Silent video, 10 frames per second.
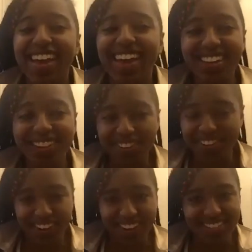Adrian
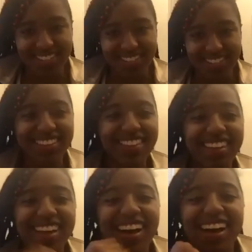Costa,
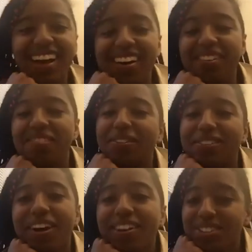
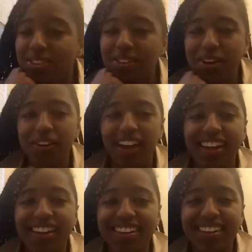who is also the
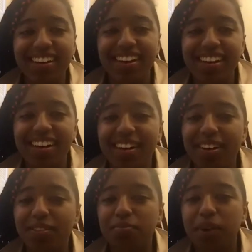co-head
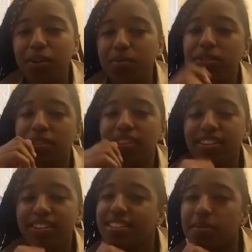of Bard Musical
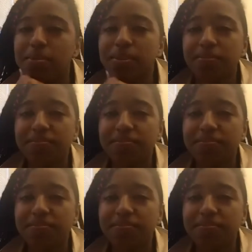Theater Ensemble.